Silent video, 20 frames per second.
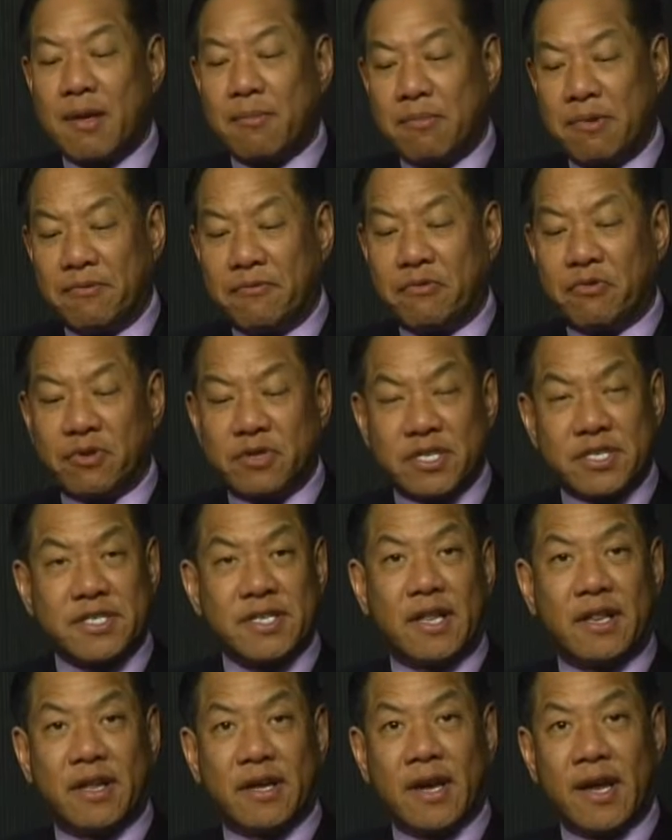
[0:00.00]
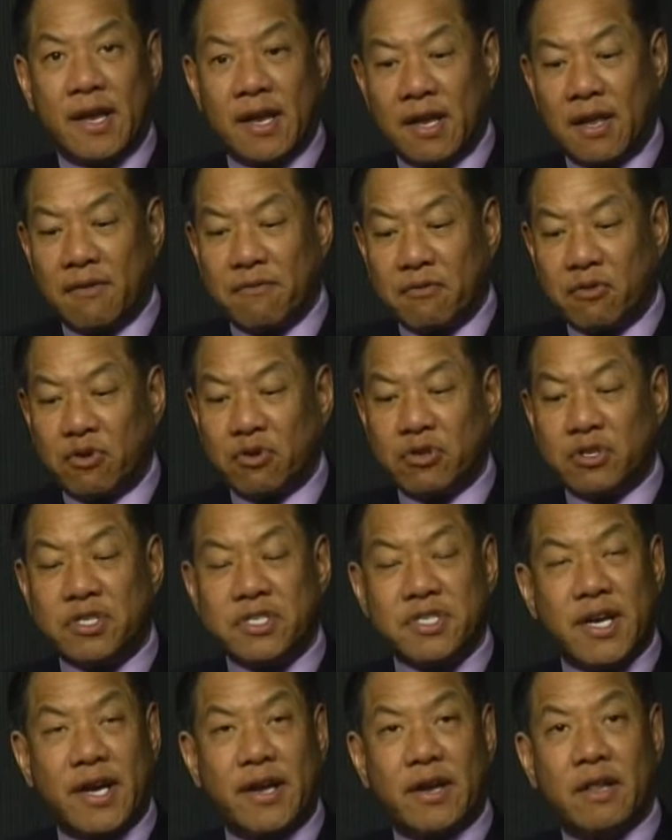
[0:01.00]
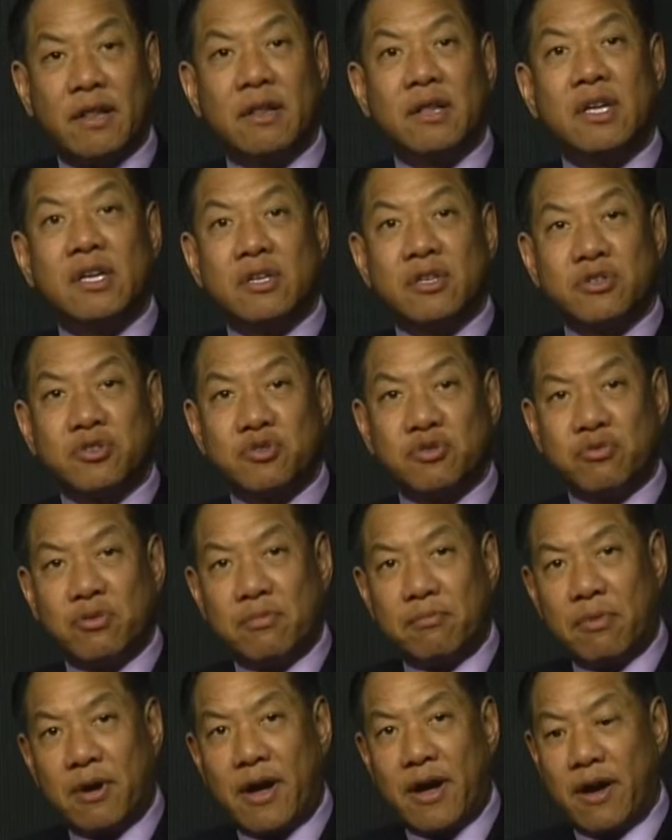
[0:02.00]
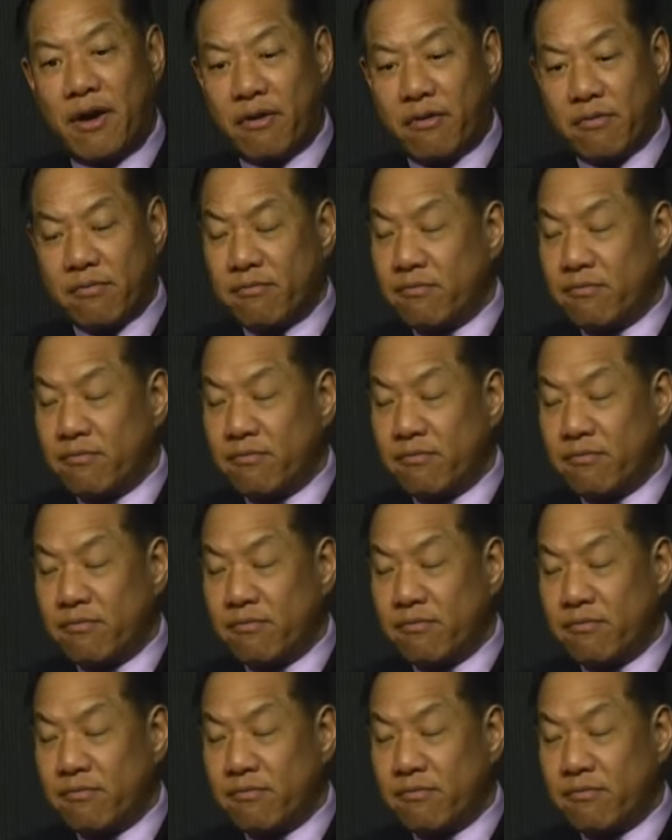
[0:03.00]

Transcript: before the seller can give good title to the buyer.